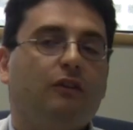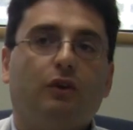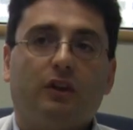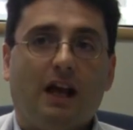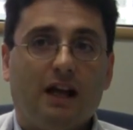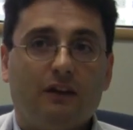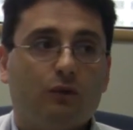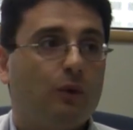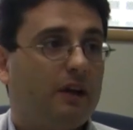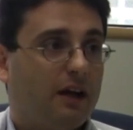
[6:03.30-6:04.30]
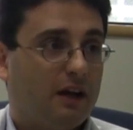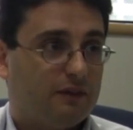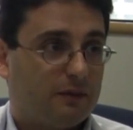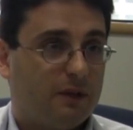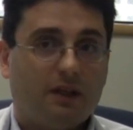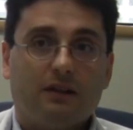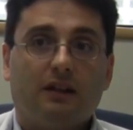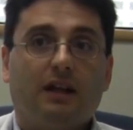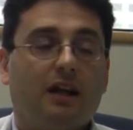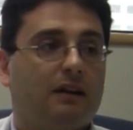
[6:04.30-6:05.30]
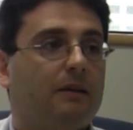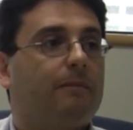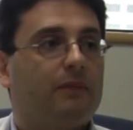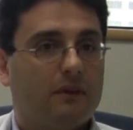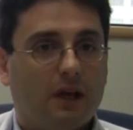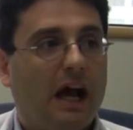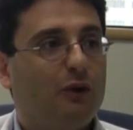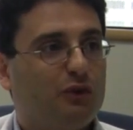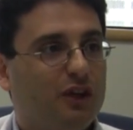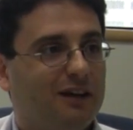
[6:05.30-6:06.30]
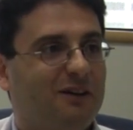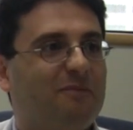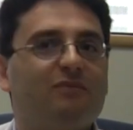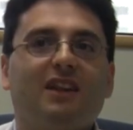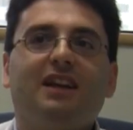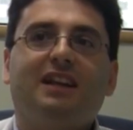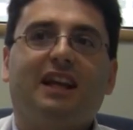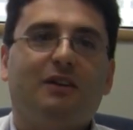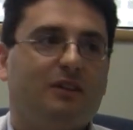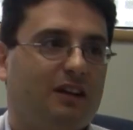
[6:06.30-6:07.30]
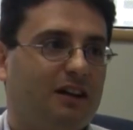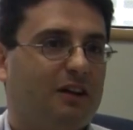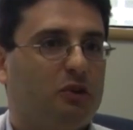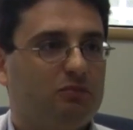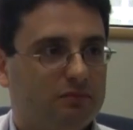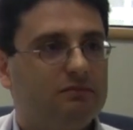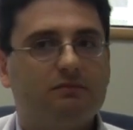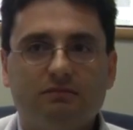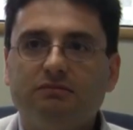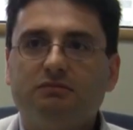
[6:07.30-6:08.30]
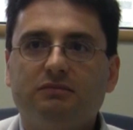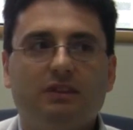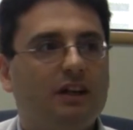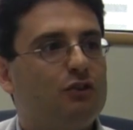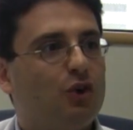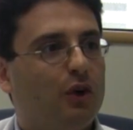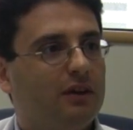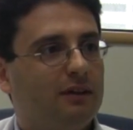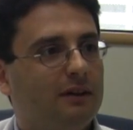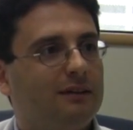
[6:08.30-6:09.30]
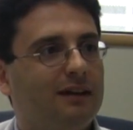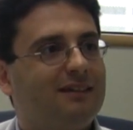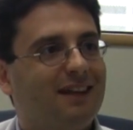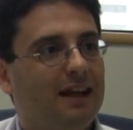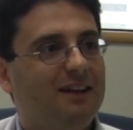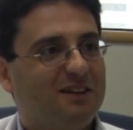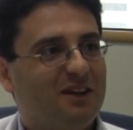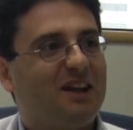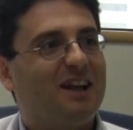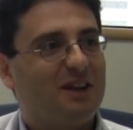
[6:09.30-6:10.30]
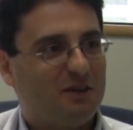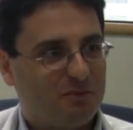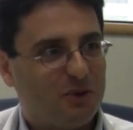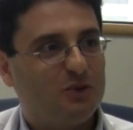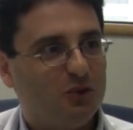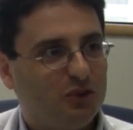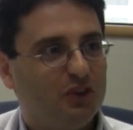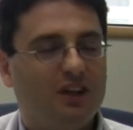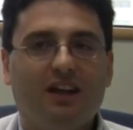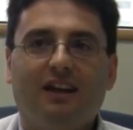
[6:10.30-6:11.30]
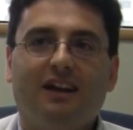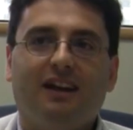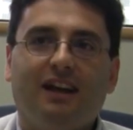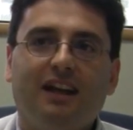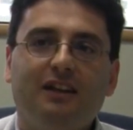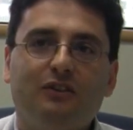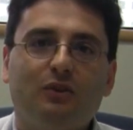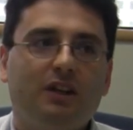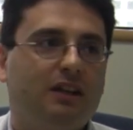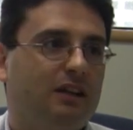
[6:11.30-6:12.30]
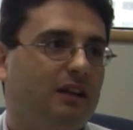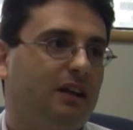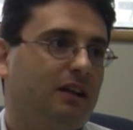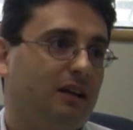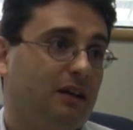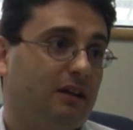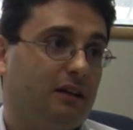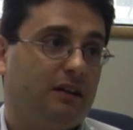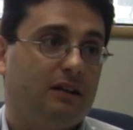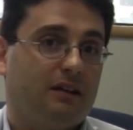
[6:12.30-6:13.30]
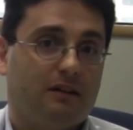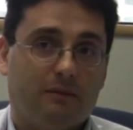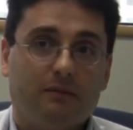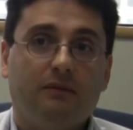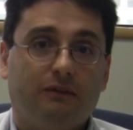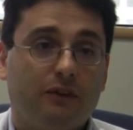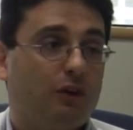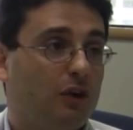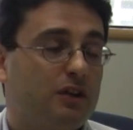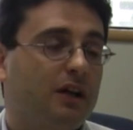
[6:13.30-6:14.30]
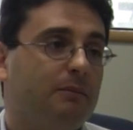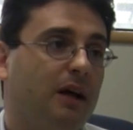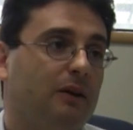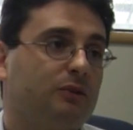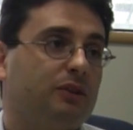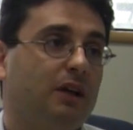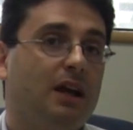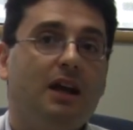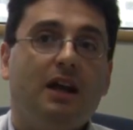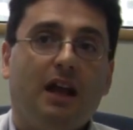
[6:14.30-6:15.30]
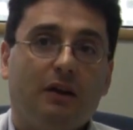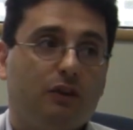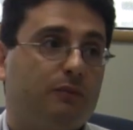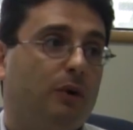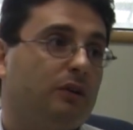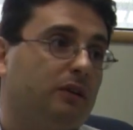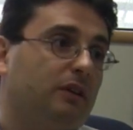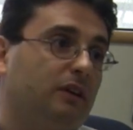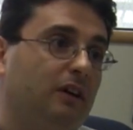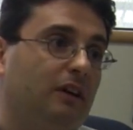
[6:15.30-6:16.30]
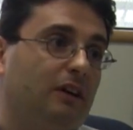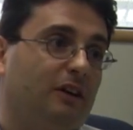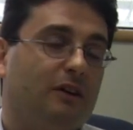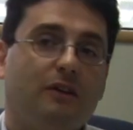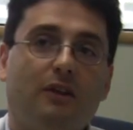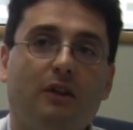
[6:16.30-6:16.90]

for the islets to engraft, meaning that they can house there. They can uh, enjoy the, their stay and they can uh, produce uh, insulin in, in a physiological amount and respond to